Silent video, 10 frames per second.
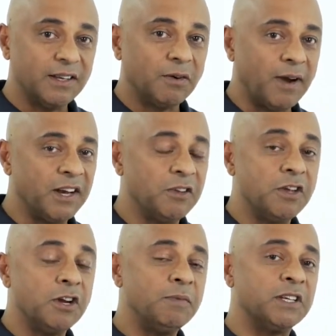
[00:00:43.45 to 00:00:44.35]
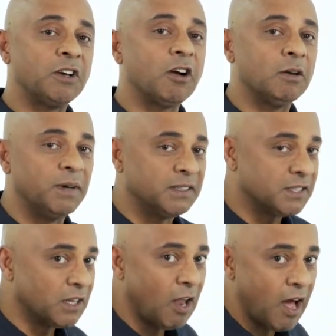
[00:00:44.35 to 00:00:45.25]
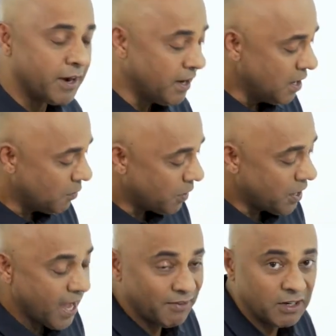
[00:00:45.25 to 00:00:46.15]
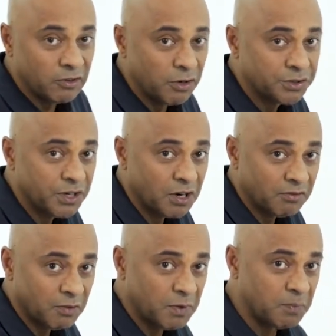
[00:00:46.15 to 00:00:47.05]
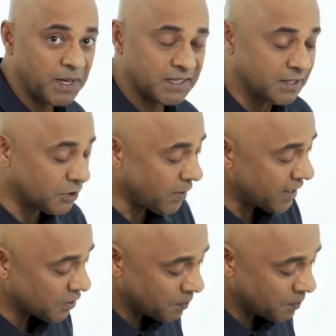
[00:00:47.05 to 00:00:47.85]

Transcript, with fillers: right you hear me talk about this a lot where you have a growth curve of a business right so